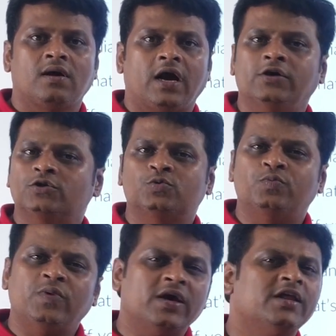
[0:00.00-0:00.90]
I use
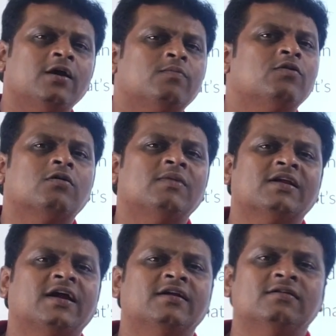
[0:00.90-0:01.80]
very abnormal
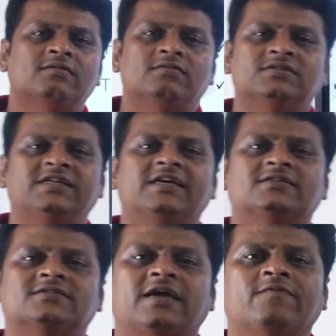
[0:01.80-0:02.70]

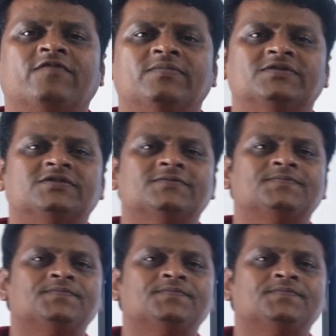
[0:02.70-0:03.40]
candlesticks time frames.